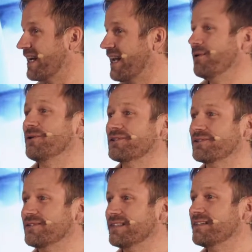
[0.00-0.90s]
And I
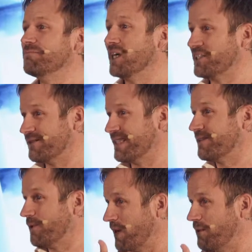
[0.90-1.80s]
also measure it
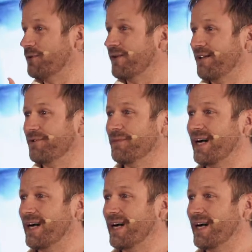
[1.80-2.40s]
on my hotel room.